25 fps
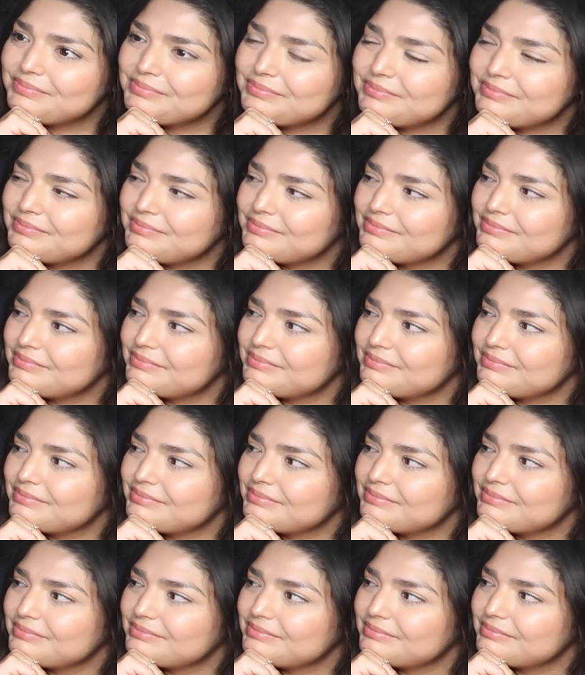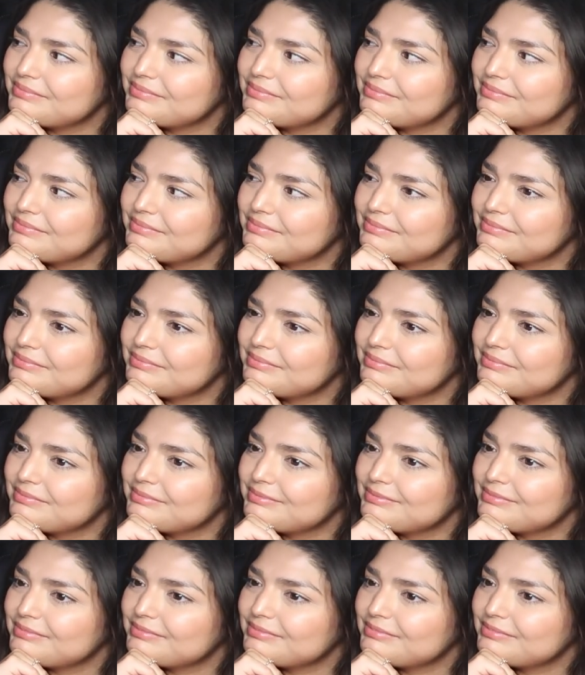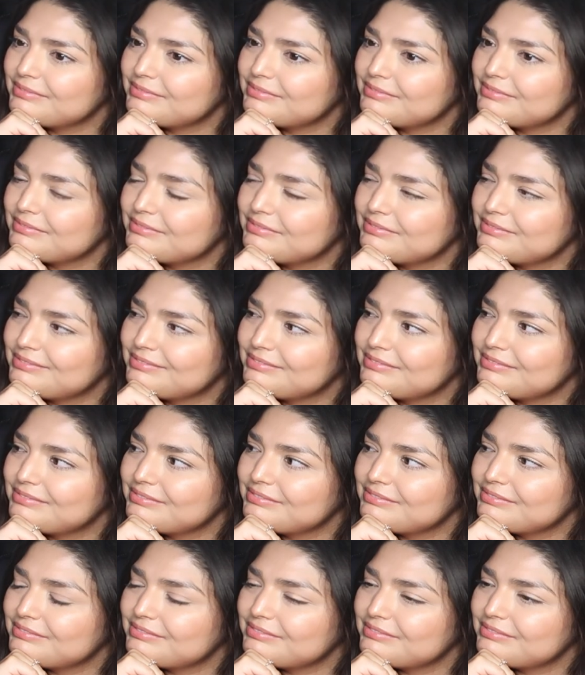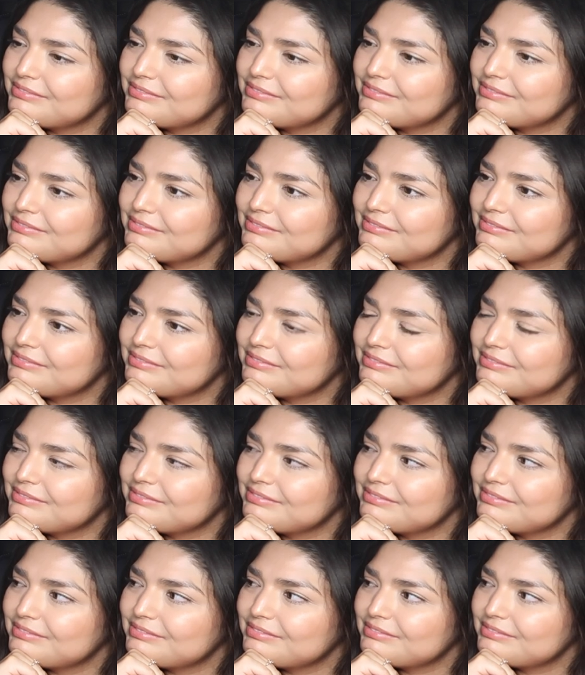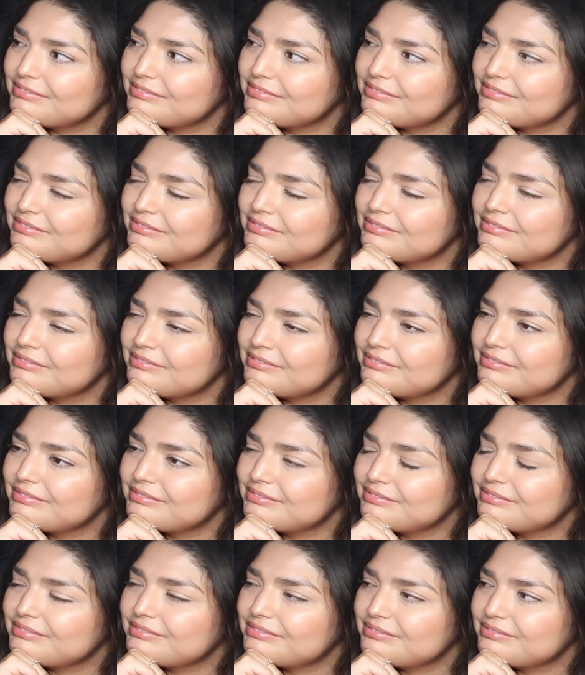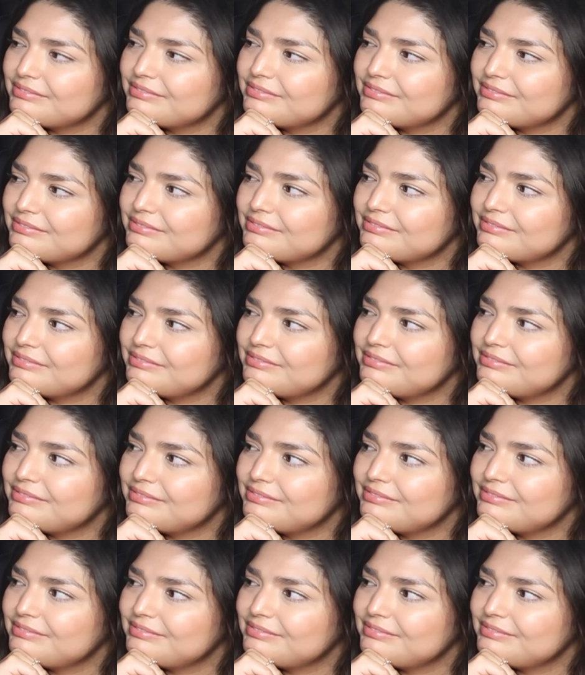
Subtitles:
No words are spoken by the person on screen.